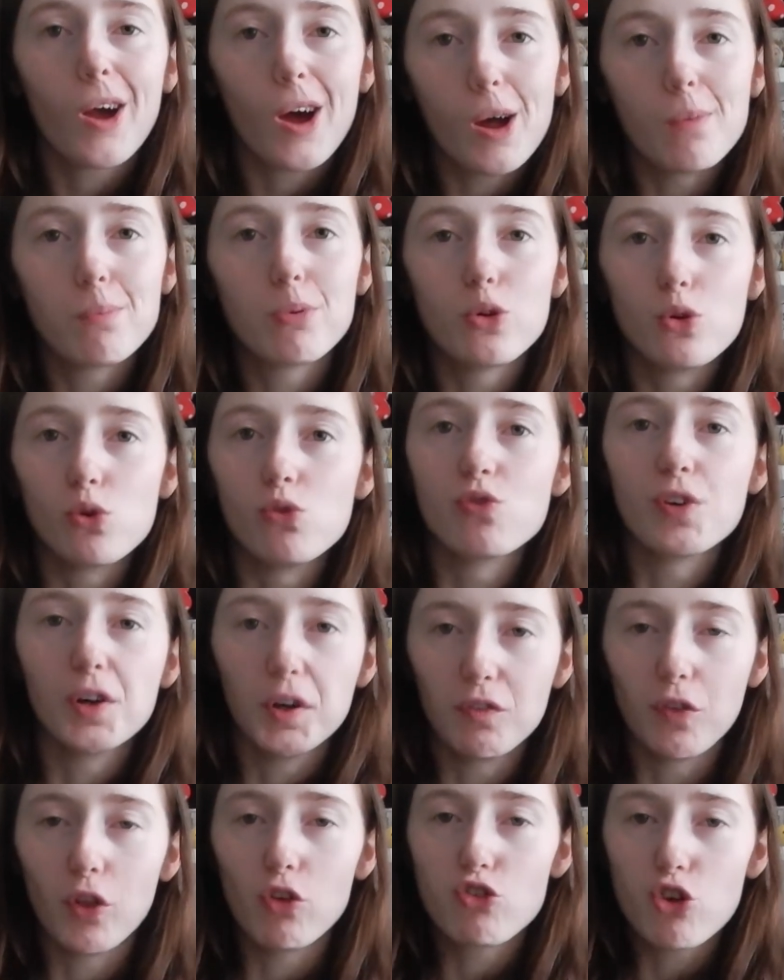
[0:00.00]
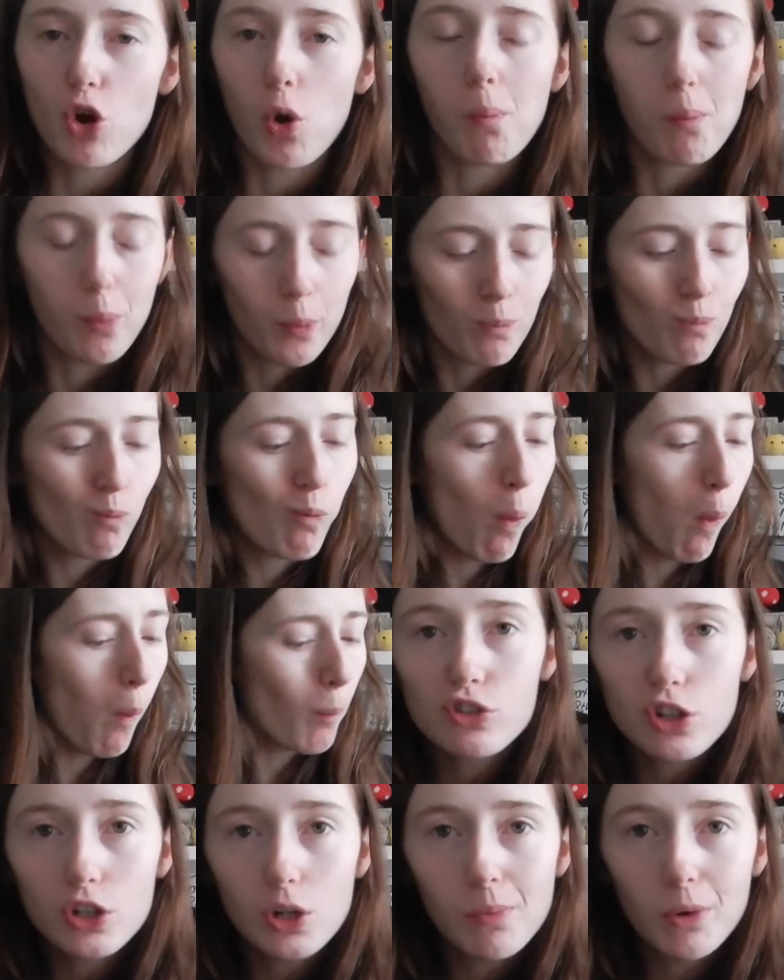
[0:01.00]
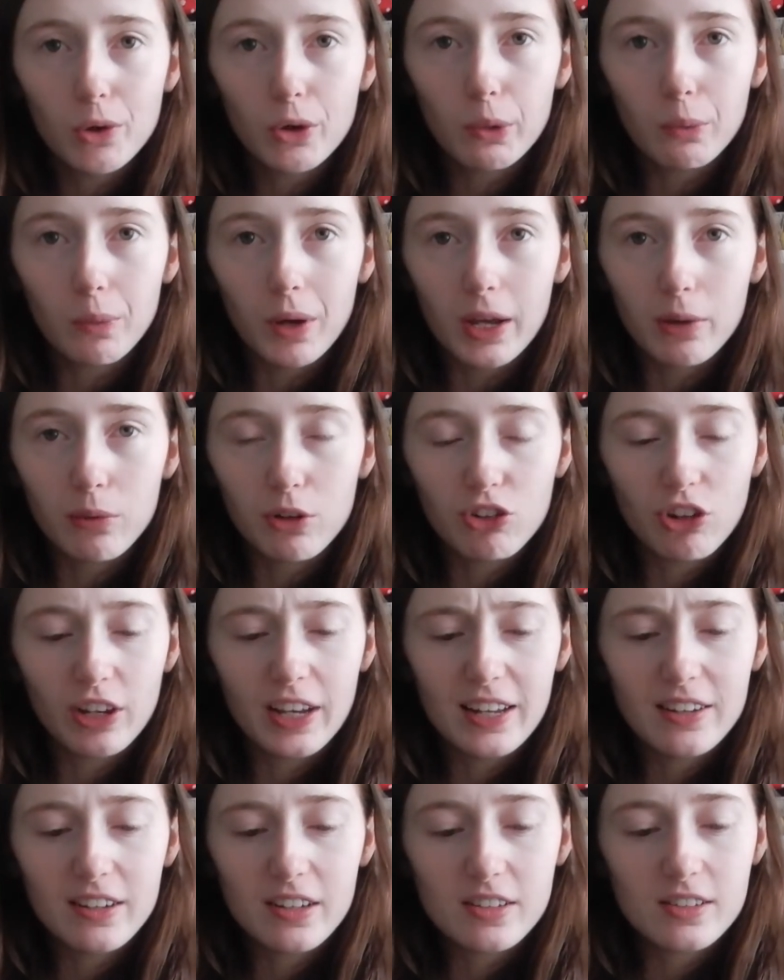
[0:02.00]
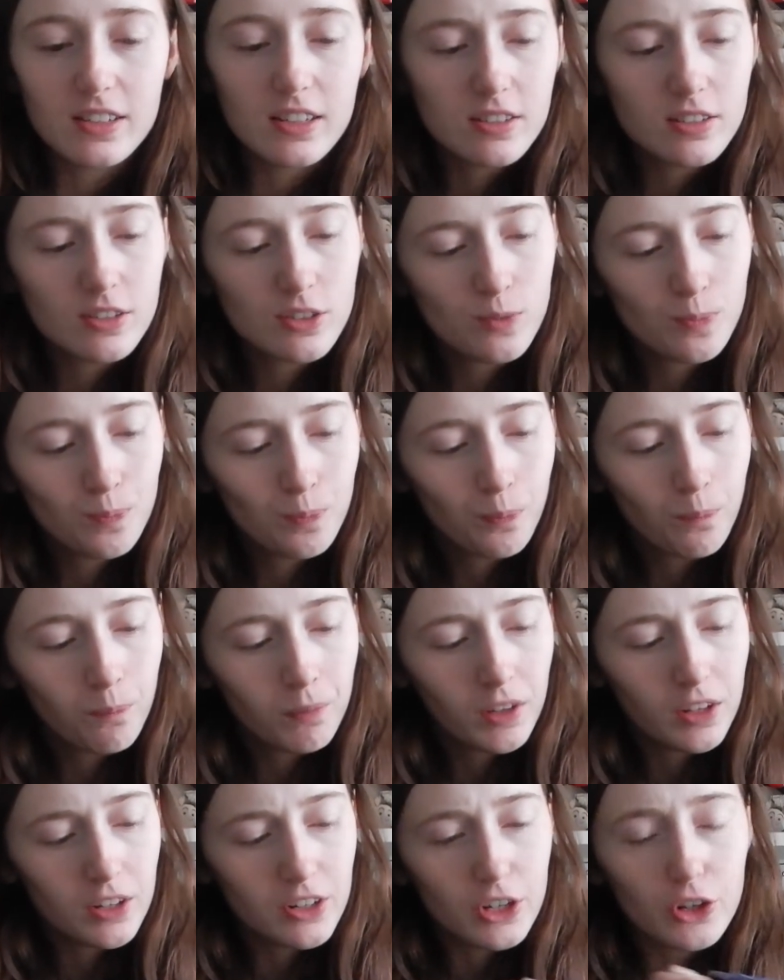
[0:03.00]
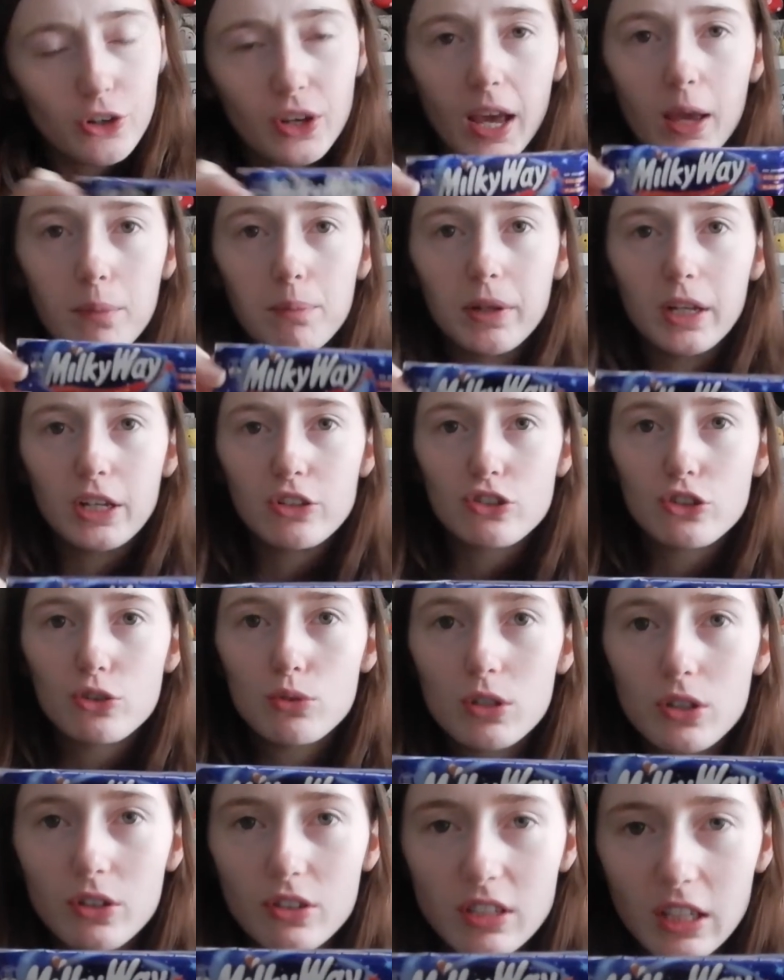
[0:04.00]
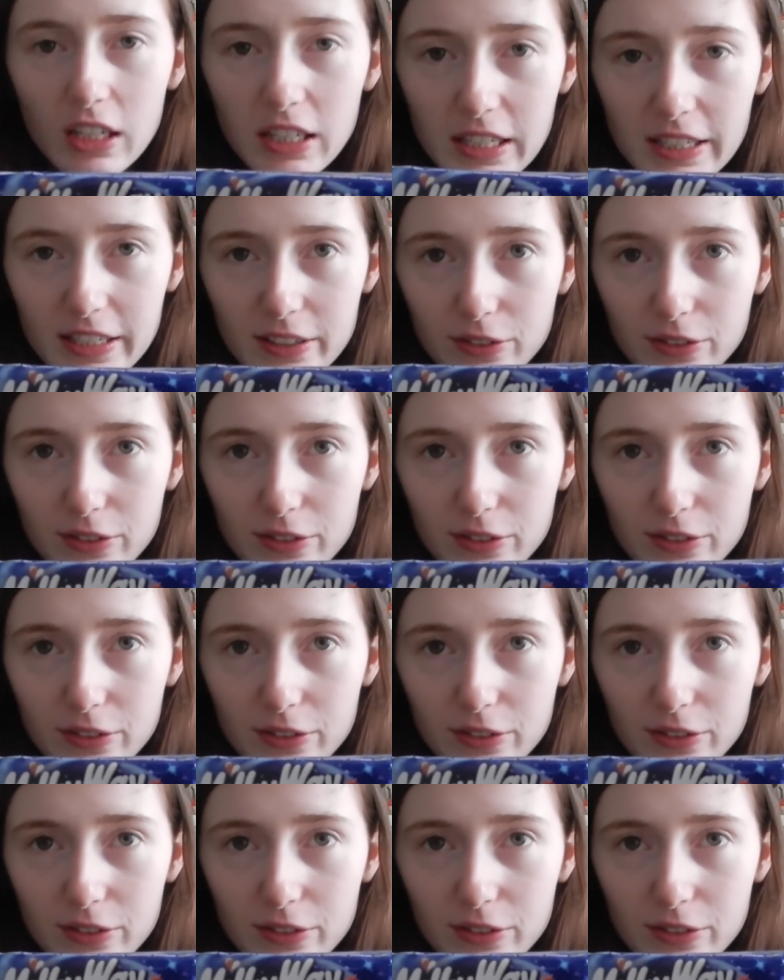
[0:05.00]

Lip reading: I approve of the chomp. Also got a Milky Way, which again exists in the UK, but they do look slightly